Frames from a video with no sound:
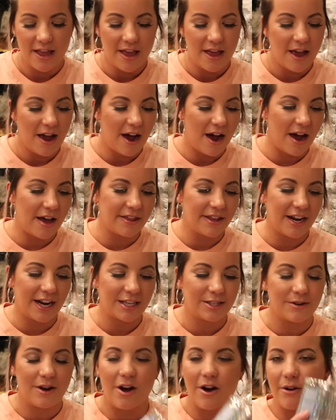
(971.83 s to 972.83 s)

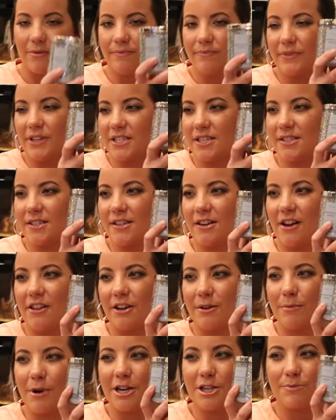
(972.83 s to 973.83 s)
This is
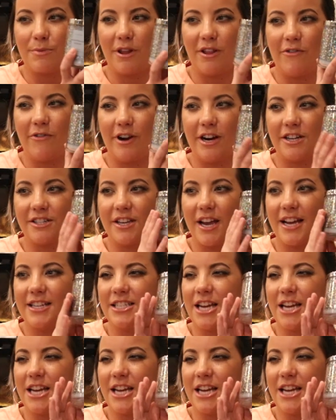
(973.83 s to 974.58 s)
another Marshmallow Fireside.